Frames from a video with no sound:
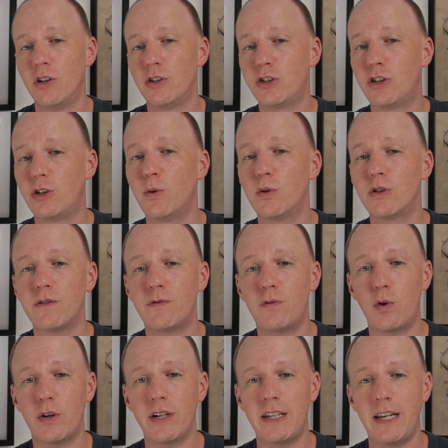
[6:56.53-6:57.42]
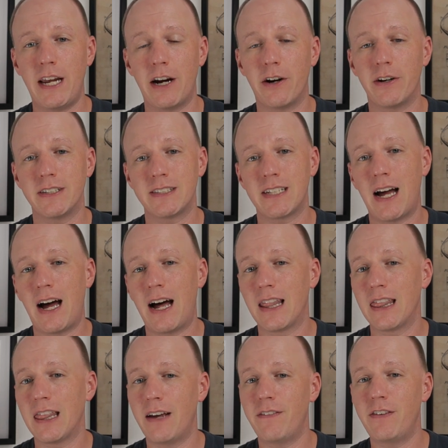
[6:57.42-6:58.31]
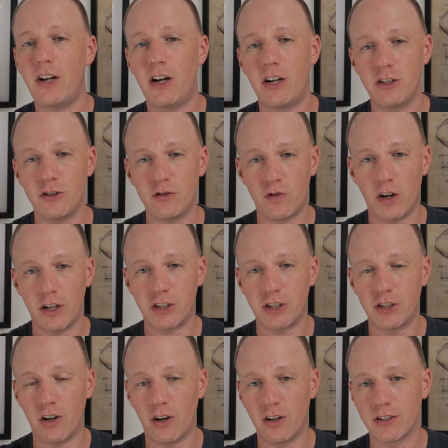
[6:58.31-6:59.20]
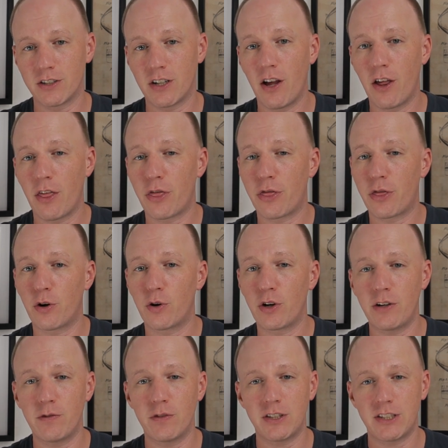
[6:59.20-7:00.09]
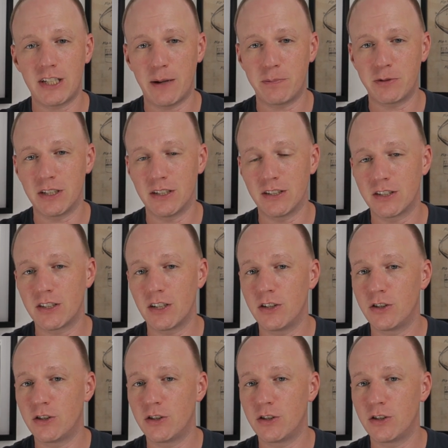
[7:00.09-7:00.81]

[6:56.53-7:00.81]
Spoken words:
240 carries, 1,100 rushing yards, 30 receptions,